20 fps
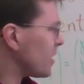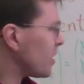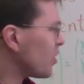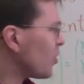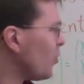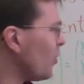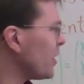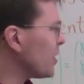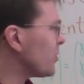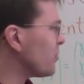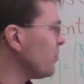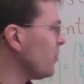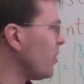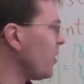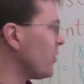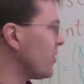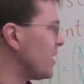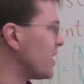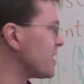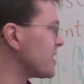going through
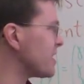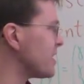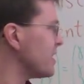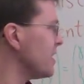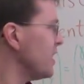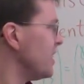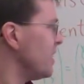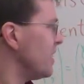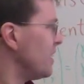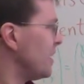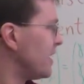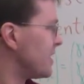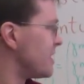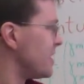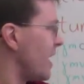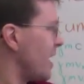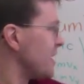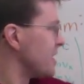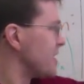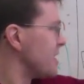all this, it's
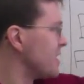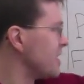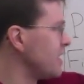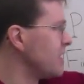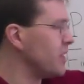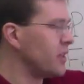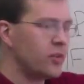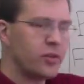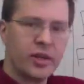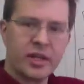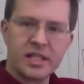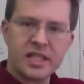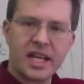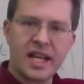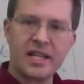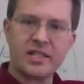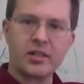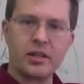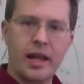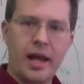nice to see the units
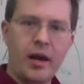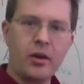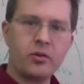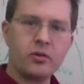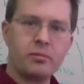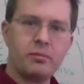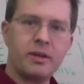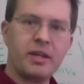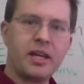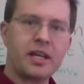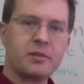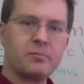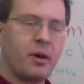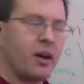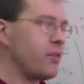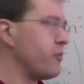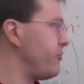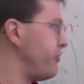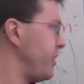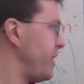cancel out because
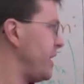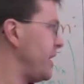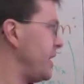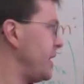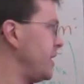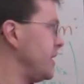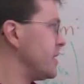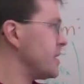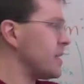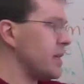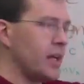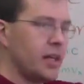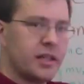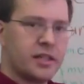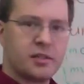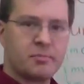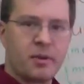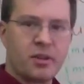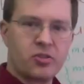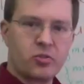my v's
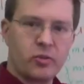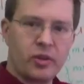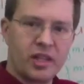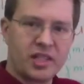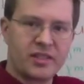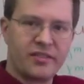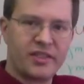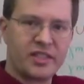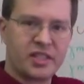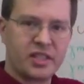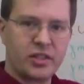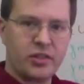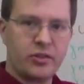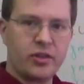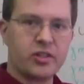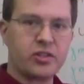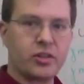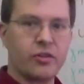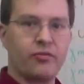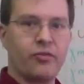in special relativistic
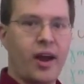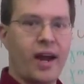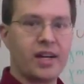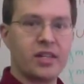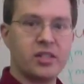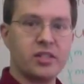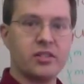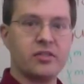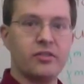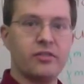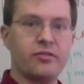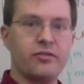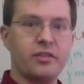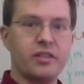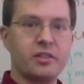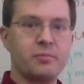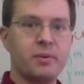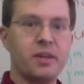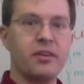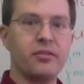units are fractions of the
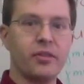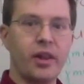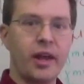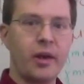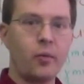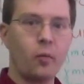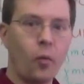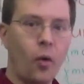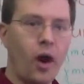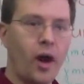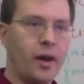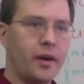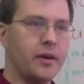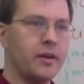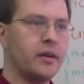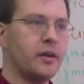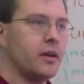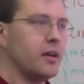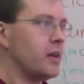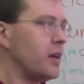speed of light
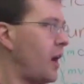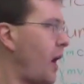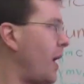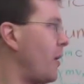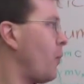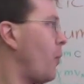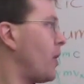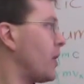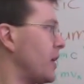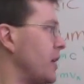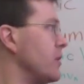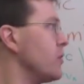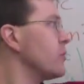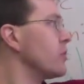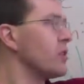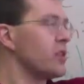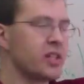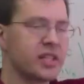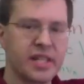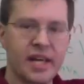1. I want a
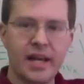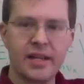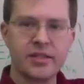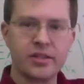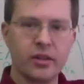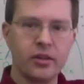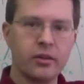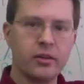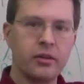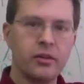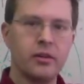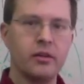unitless answer.